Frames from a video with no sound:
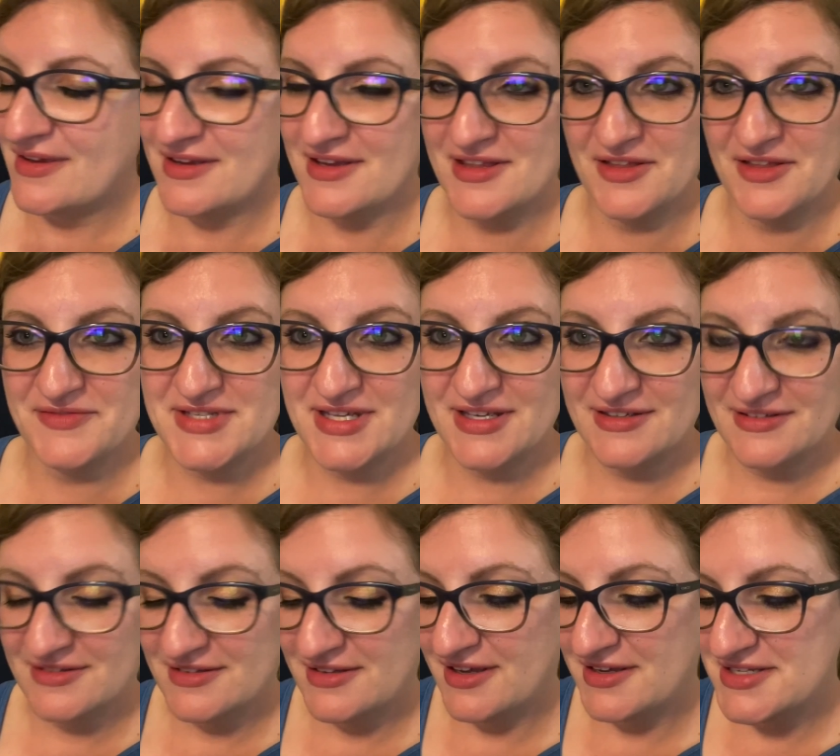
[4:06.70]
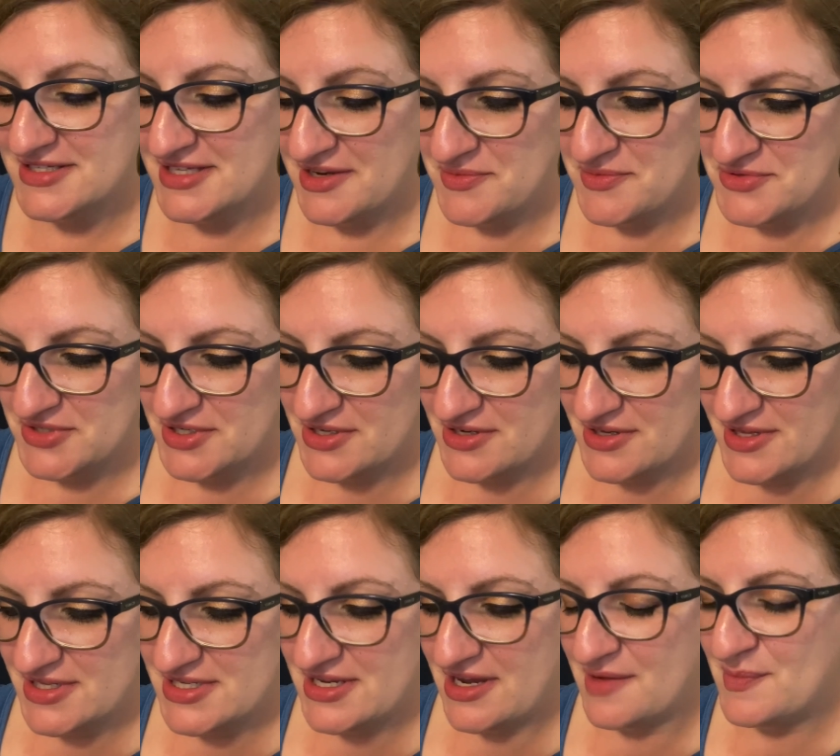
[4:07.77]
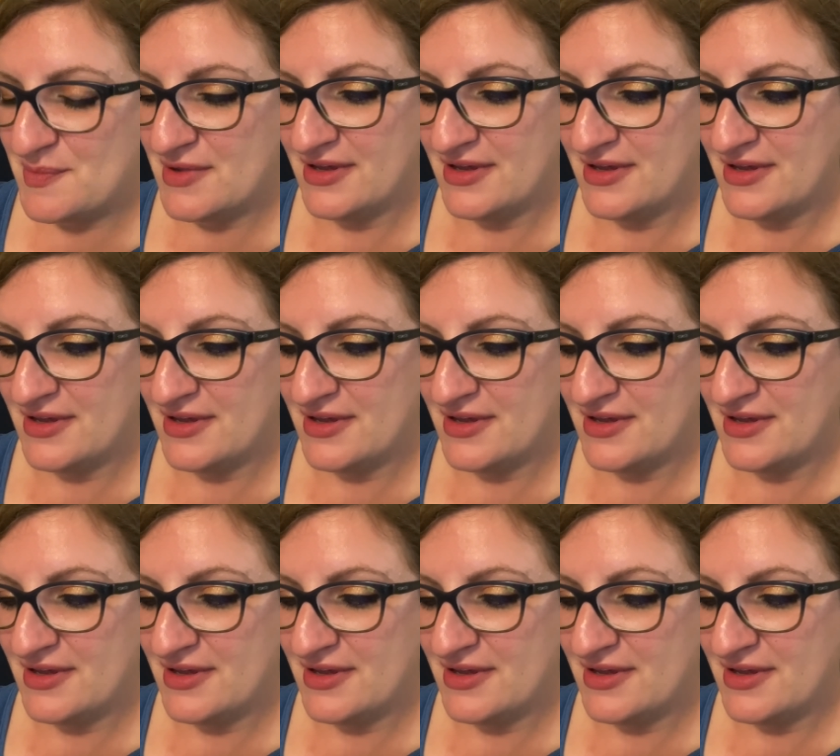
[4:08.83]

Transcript: He loves it. Yeah, he said he would drink it all the time.